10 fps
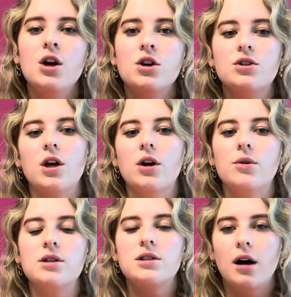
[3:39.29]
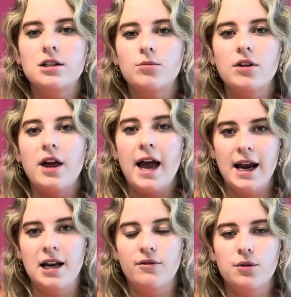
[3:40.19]
So starting with
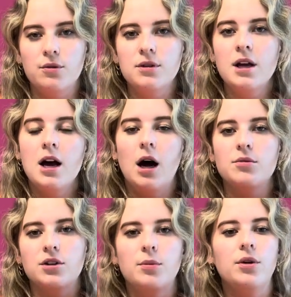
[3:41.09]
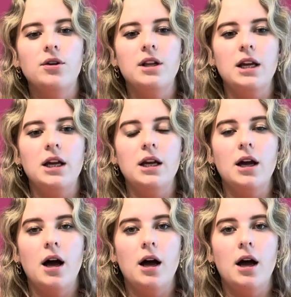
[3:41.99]
A levels, I'm just going to put the